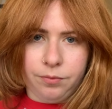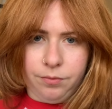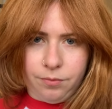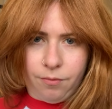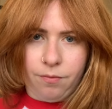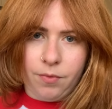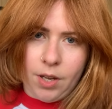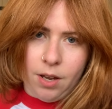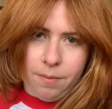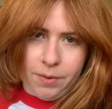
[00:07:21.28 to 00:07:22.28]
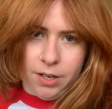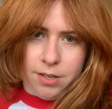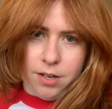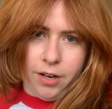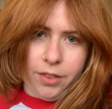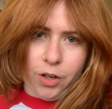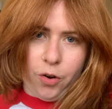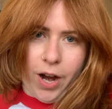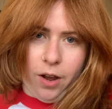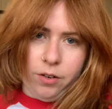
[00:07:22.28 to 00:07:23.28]
I'm gonna start at the
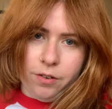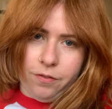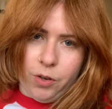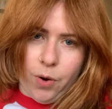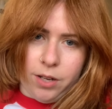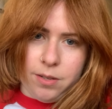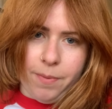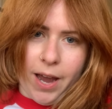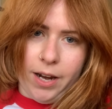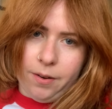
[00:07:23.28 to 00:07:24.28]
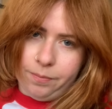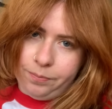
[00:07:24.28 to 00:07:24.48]
crown if you want some height.